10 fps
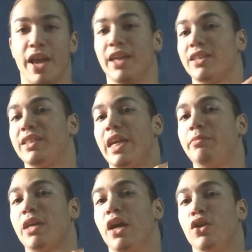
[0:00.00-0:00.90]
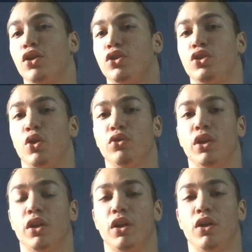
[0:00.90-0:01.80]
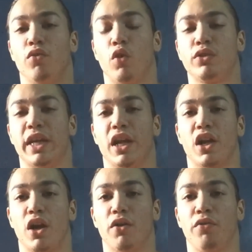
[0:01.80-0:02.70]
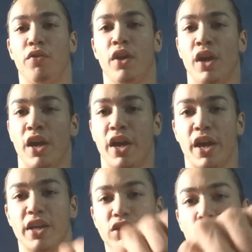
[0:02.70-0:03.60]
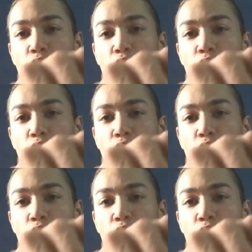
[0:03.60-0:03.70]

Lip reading: At the same time, your shoulder rotator cuff is